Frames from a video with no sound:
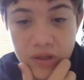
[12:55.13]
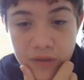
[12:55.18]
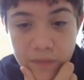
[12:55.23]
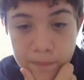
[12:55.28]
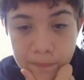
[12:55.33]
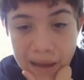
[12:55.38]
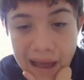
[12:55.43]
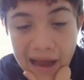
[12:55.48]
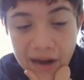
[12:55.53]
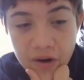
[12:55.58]
is
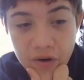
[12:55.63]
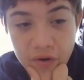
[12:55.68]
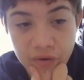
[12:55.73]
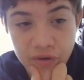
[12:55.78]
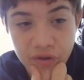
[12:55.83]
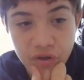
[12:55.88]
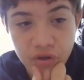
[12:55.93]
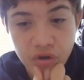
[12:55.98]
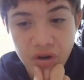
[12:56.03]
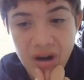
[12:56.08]
back on
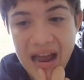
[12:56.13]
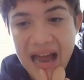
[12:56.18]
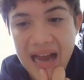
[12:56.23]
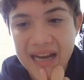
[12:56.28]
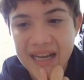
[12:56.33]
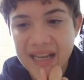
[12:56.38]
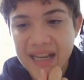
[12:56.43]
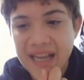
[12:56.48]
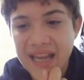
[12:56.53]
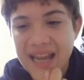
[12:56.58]
the
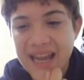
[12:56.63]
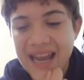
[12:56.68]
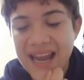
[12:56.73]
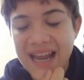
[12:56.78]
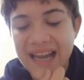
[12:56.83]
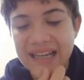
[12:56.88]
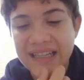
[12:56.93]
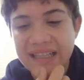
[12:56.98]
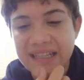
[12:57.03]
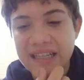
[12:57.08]
track,
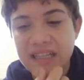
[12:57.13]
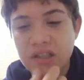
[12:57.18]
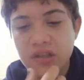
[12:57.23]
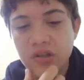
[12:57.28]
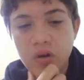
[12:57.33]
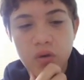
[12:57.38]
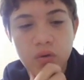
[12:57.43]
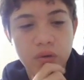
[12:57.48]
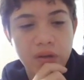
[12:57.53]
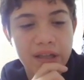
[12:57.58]
and he's
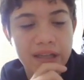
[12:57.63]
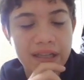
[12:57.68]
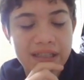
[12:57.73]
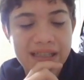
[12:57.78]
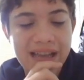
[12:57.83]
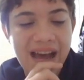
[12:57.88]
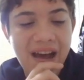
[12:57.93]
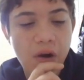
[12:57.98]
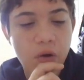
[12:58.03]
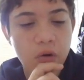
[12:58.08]
only
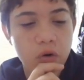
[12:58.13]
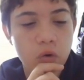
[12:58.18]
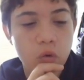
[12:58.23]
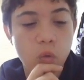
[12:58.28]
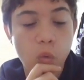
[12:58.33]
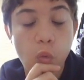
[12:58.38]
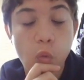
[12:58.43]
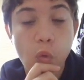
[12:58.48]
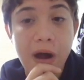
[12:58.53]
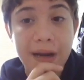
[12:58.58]
down
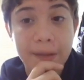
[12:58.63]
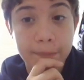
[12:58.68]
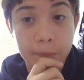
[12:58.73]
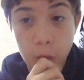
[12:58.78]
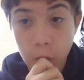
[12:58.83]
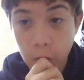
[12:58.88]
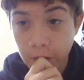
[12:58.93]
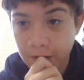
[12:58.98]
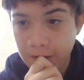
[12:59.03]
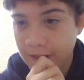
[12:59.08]
1
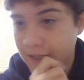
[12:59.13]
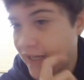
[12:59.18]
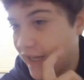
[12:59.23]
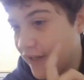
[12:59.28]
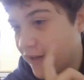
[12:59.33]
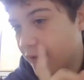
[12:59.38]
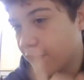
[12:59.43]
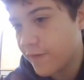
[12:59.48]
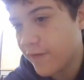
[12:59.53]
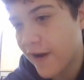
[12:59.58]
point
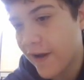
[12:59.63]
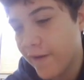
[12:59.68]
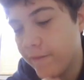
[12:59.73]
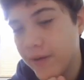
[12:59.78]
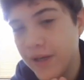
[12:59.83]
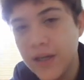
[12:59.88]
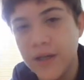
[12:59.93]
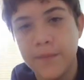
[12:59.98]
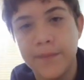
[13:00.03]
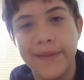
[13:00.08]
in the
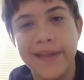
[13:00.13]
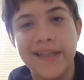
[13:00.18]
5-minute